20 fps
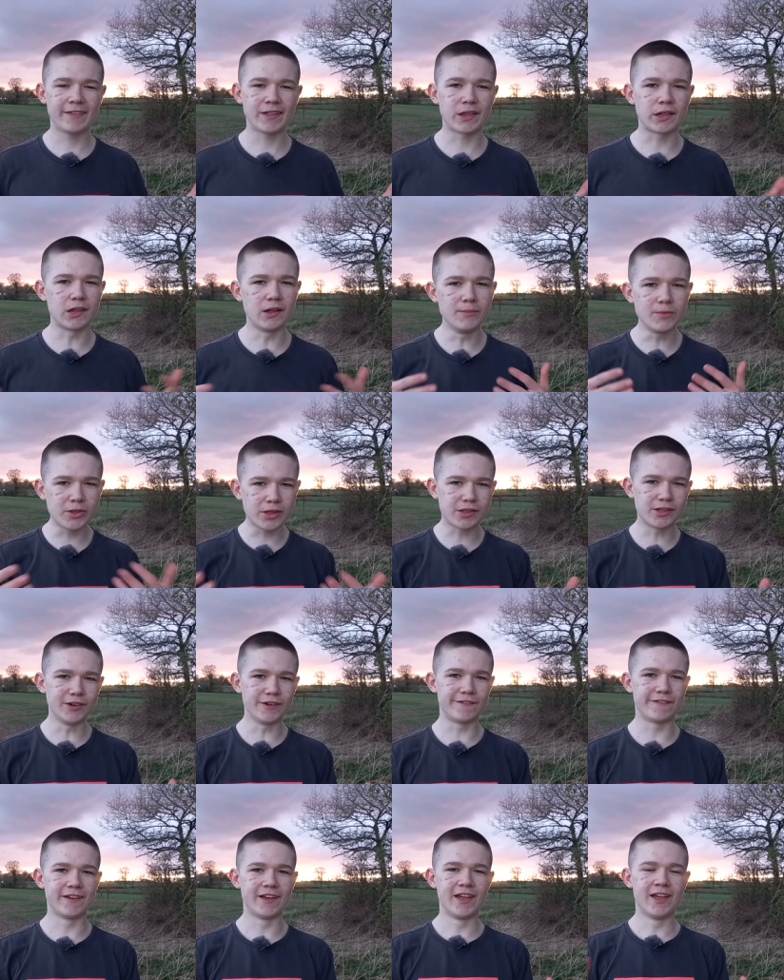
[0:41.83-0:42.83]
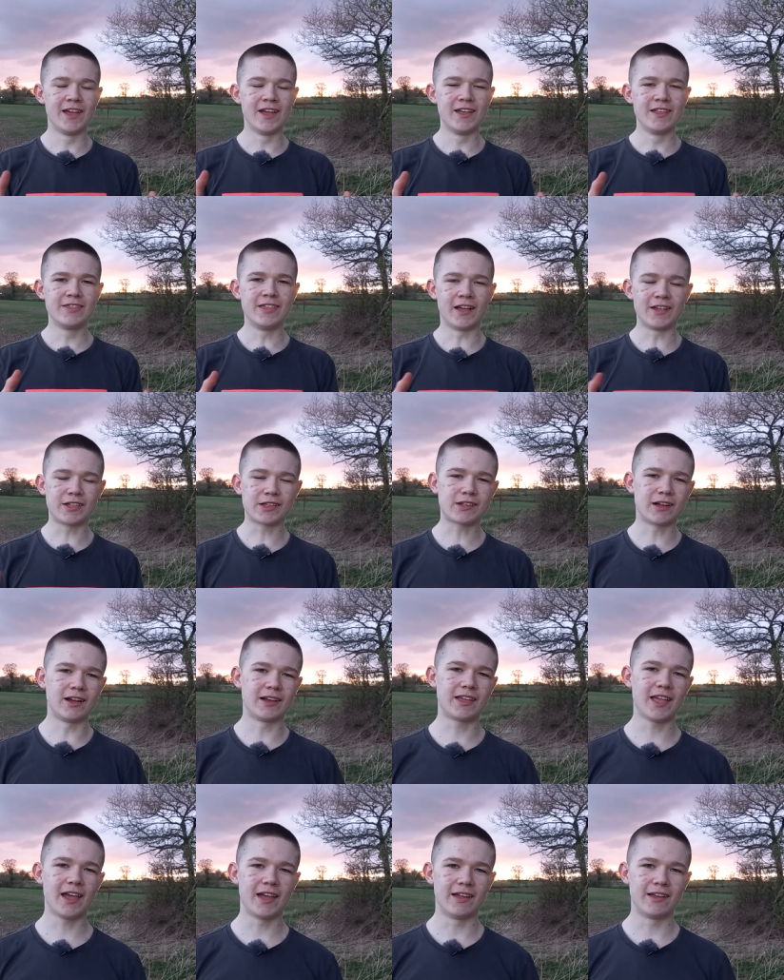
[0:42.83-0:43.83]
There's so much stuff that I just
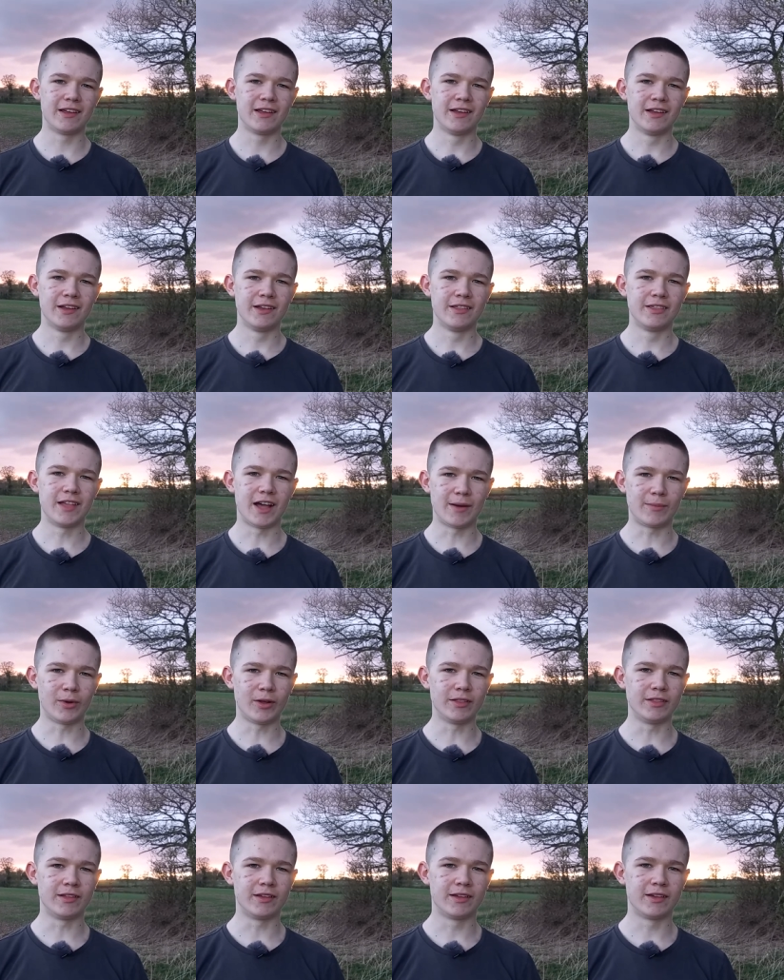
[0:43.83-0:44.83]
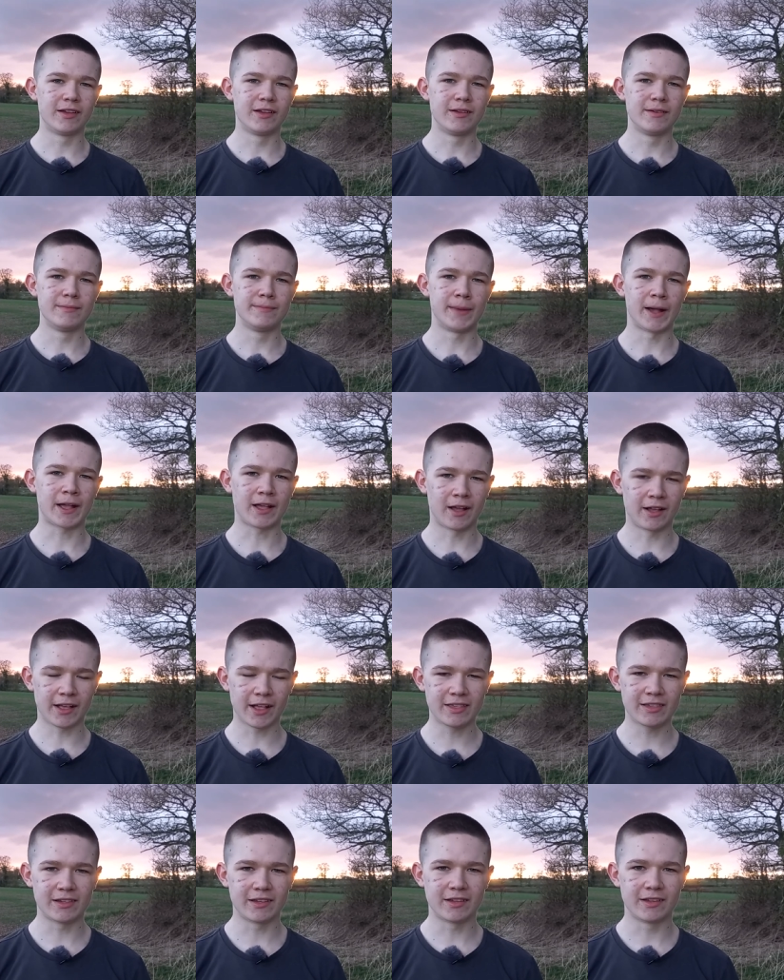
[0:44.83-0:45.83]
can't get, that I want, but I can't
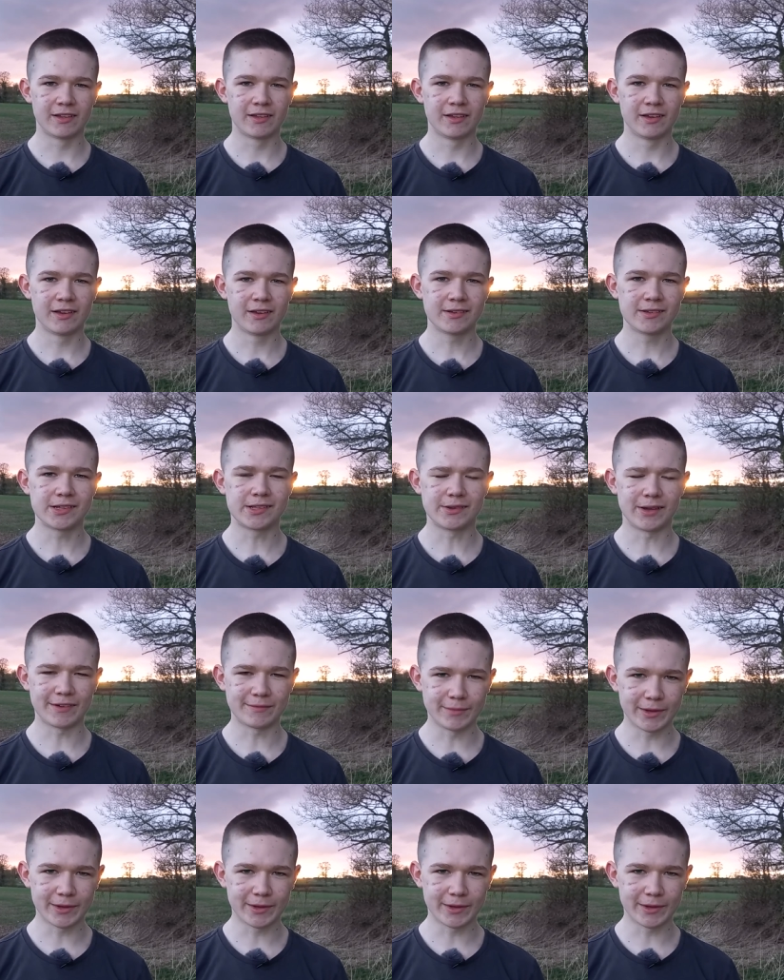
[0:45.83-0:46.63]
get it. Because I don't have